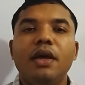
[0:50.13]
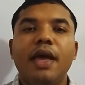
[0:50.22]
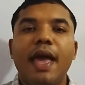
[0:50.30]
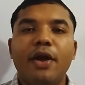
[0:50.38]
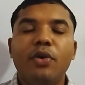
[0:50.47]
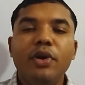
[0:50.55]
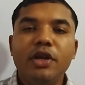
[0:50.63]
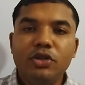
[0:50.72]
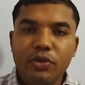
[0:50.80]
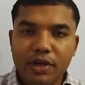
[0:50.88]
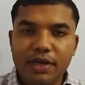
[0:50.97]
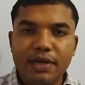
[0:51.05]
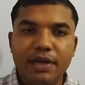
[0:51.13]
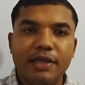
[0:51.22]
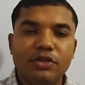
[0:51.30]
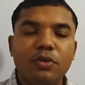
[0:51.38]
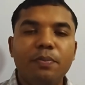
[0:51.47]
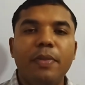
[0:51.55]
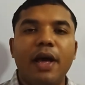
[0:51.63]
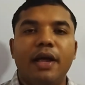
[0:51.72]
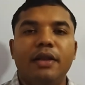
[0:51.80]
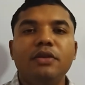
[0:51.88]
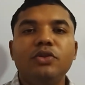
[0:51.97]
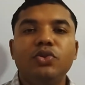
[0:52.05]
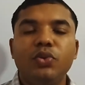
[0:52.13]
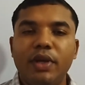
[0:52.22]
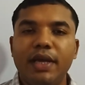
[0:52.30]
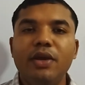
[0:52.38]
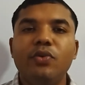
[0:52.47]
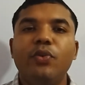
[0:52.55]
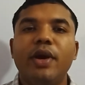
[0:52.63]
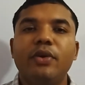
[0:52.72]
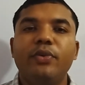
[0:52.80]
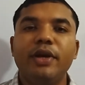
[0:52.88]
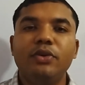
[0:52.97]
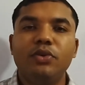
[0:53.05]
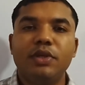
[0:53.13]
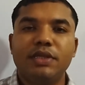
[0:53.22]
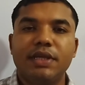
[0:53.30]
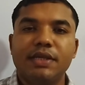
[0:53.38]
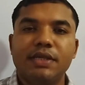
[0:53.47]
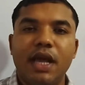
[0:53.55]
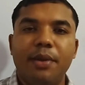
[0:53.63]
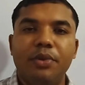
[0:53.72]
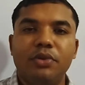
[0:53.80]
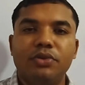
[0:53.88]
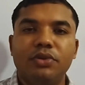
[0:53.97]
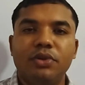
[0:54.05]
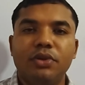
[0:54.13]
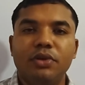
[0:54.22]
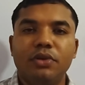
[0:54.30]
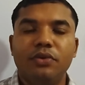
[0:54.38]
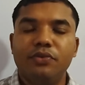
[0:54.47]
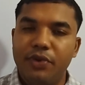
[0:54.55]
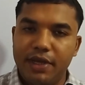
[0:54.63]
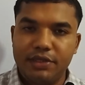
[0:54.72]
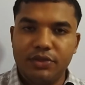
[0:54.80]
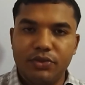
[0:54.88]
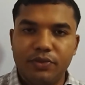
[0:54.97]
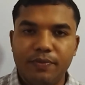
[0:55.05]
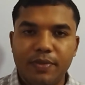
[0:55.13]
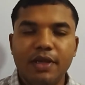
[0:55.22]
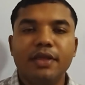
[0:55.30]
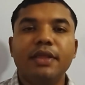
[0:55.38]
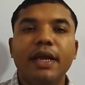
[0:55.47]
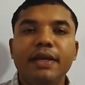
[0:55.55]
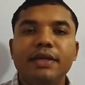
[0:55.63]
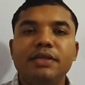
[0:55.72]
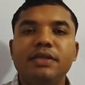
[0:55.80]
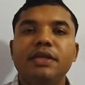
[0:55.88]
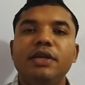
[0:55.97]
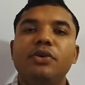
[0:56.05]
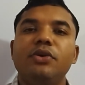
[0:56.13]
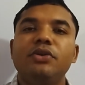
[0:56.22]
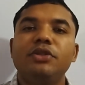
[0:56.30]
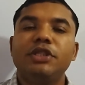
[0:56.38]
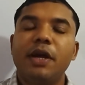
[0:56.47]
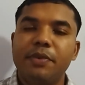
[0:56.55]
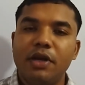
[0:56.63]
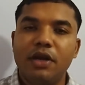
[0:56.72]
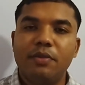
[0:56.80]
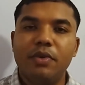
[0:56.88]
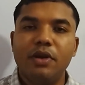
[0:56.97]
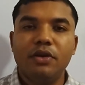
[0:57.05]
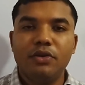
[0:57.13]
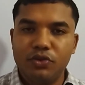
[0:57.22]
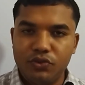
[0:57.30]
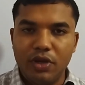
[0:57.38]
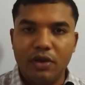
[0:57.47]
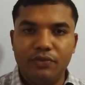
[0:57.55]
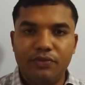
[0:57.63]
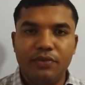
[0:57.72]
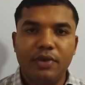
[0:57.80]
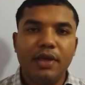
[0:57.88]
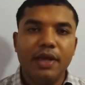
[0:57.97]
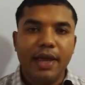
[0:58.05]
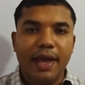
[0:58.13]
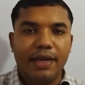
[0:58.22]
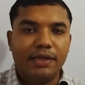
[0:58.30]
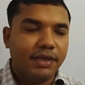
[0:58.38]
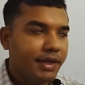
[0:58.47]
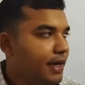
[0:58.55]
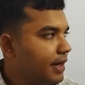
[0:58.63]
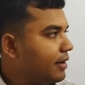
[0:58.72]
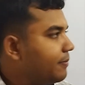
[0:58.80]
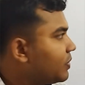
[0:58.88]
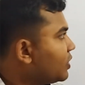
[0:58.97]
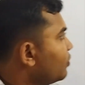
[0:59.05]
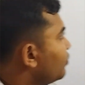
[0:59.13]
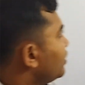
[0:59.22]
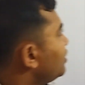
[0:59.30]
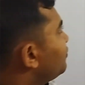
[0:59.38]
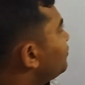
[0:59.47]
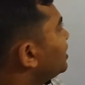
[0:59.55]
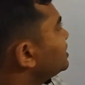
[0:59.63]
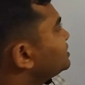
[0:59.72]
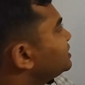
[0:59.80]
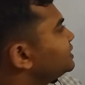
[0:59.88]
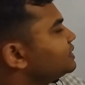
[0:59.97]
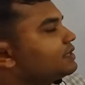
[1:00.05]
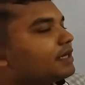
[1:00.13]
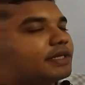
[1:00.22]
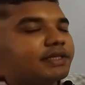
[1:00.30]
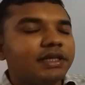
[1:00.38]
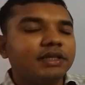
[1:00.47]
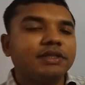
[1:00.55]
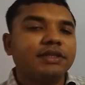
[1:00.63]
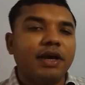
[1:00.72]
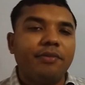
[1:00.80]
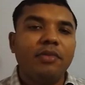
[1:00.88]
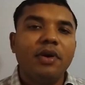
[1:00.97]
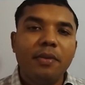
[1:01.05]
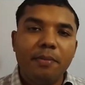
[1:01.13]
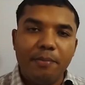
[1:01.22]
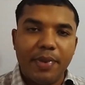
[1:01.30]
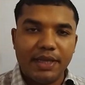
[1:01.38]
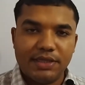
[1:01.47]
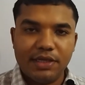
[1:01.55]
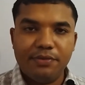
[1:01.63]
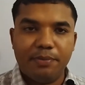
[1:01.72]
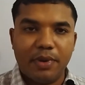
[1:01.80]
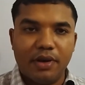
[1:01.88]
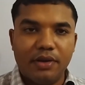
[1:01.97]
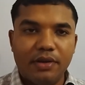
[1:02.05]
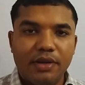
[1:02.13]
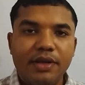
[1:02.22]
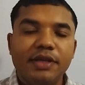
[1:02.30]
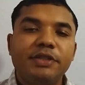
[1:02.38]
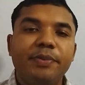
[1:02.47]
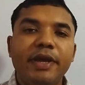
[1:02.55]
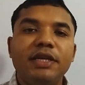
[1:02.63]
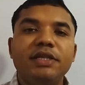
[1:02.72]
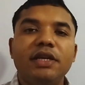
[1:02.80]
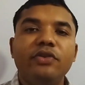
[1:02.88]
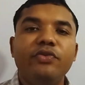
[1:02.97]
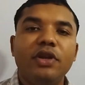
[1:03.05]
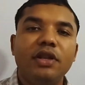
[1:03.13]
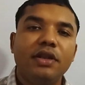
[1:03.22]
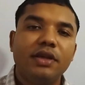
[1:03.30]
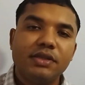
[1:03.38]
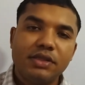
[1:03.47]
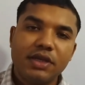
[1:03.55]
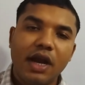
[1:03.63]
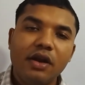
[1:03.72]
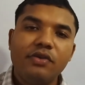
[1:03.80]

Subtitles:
According to our lesson plan, today we are going to discuss about vector, that is your chapter number 12. And here we will first discuss some basic part, especially we will start